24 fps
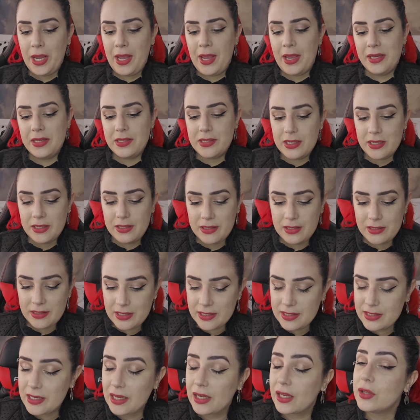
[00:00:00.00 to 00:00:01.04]
exit the
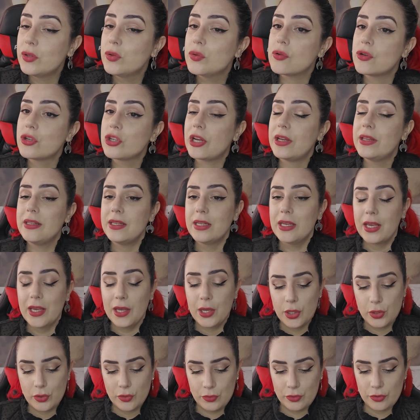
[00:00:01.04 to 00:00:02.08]
Serra dos
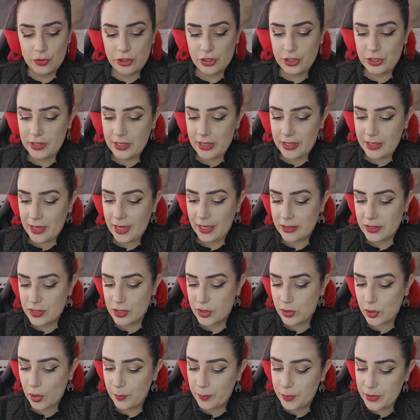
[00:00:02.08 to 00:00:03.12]
Candeeiros, the next
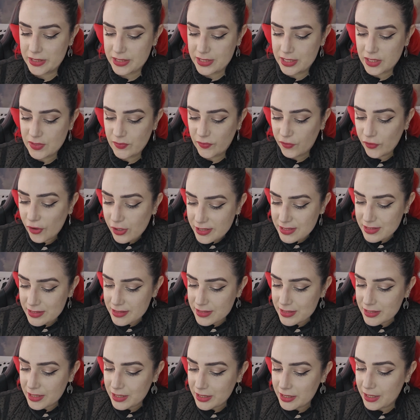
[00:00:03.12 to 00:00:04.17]
stop is the first
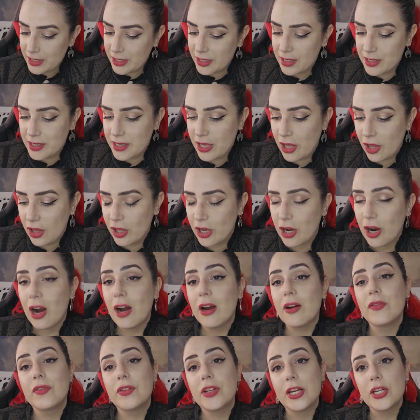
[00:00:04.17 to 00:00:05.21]
city in the
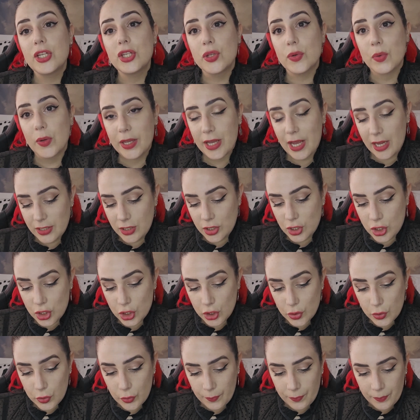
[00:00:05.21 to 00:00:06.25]
Algarve that you get
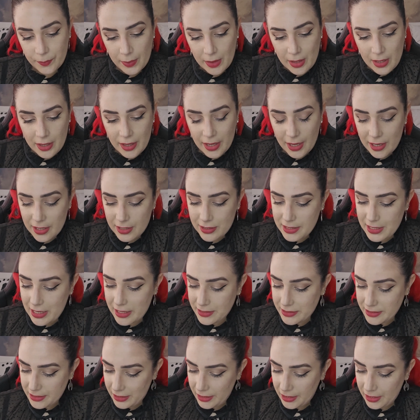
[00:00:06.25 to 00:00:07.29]
to, and
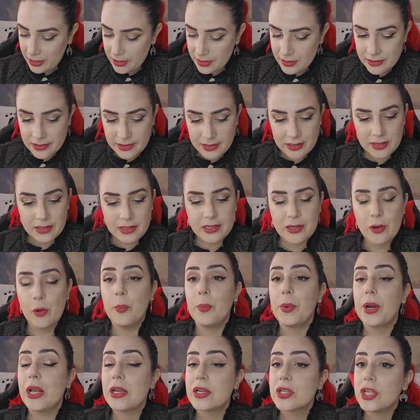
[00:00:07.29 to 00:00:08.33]
that is São
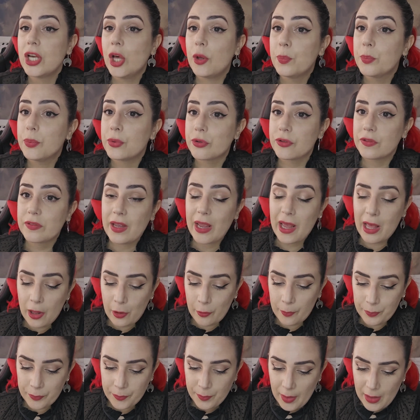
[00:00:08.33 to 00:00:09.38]
Brás de
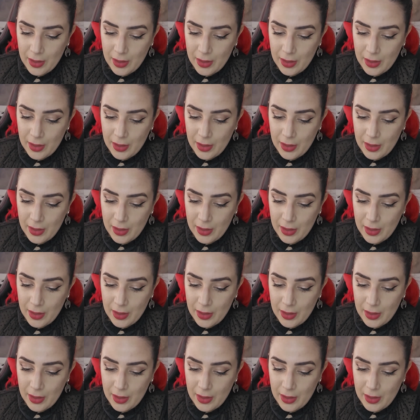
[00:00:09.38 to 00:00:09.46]
Alportel.